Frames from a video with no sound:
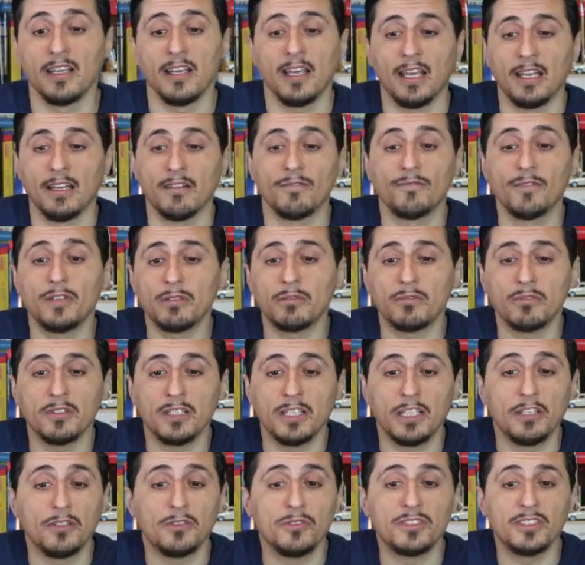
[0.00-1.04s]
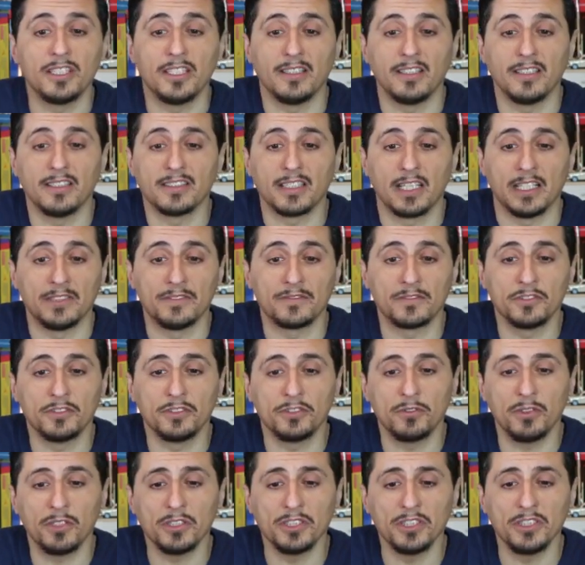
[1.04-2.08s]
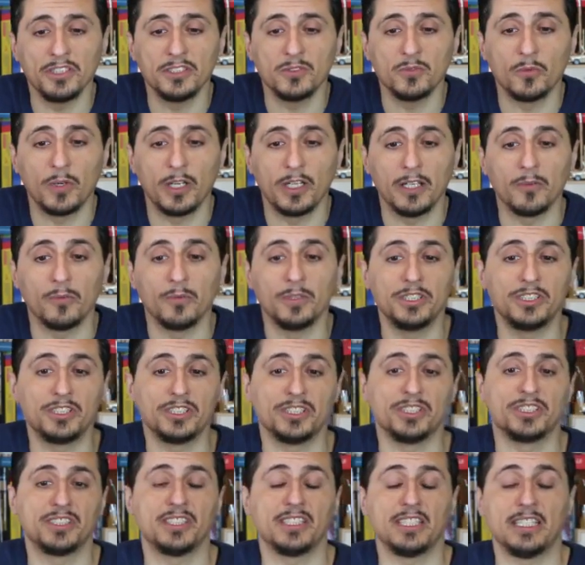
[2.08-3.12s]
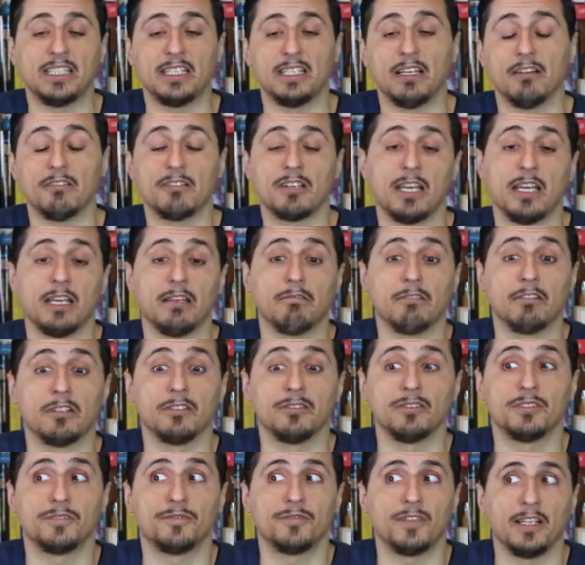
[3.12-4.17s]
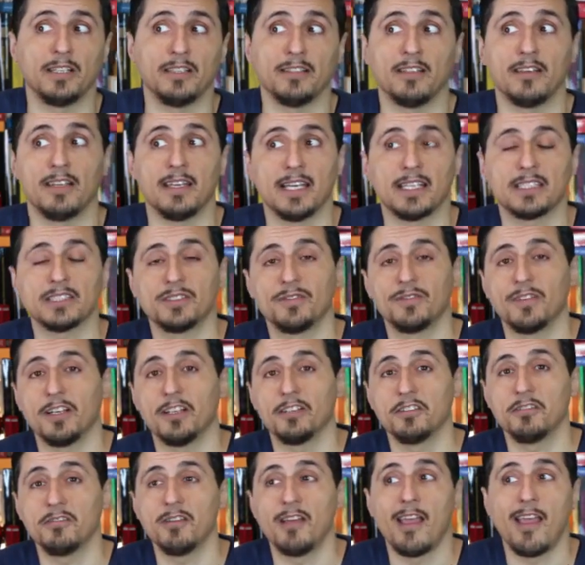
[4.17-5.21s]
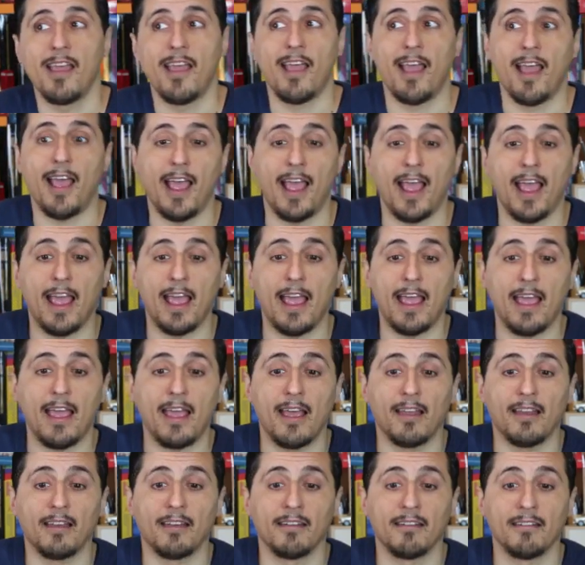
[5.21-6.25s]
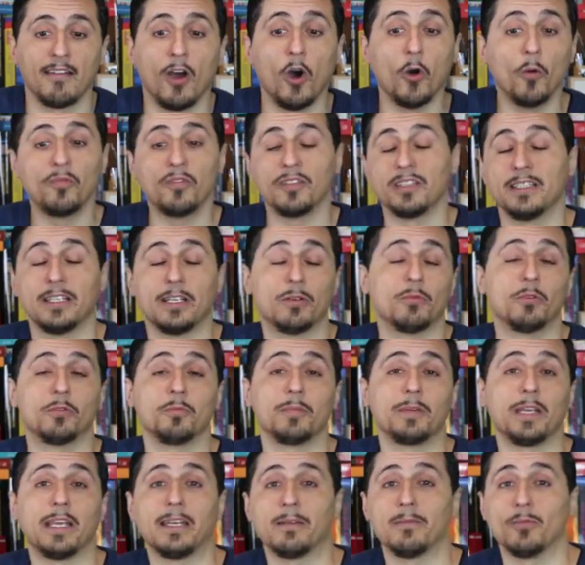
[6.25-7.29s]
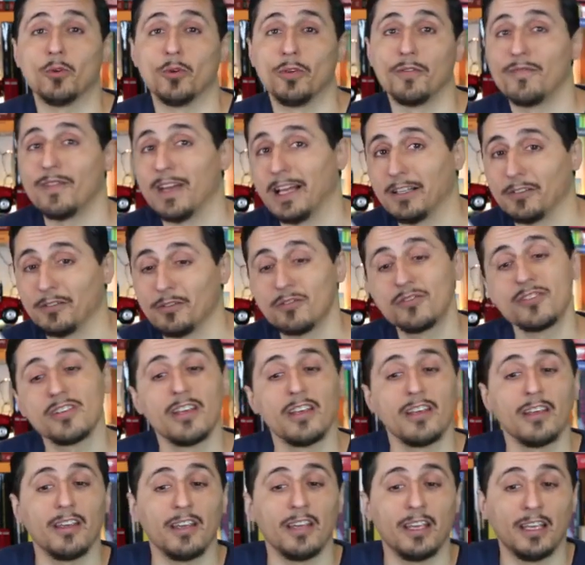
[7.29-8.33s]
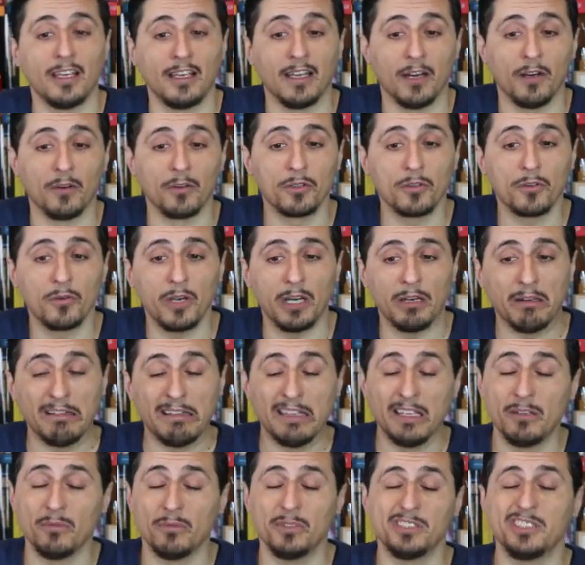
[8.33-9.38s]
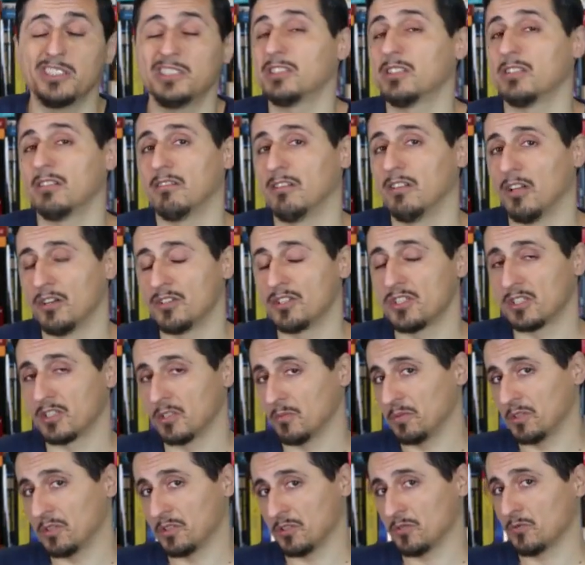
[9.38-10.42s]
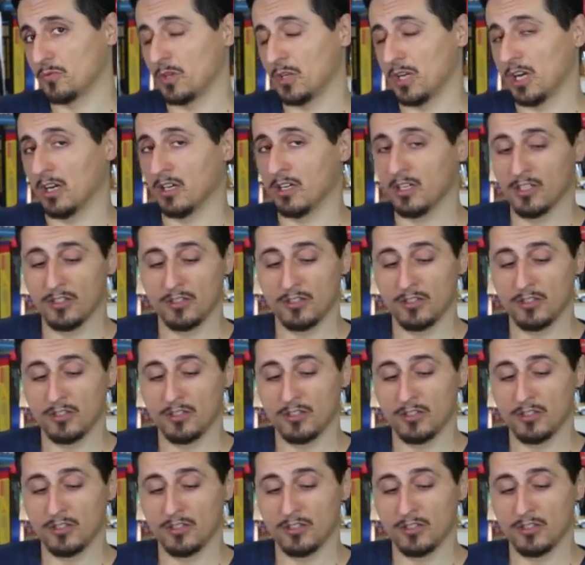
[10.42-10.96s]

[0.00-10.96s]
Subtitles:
And frequently you see these kind of constructions where we just see, okay, we're going to find the next value, and hopefully there won't be any more values in our query, which is logical because we are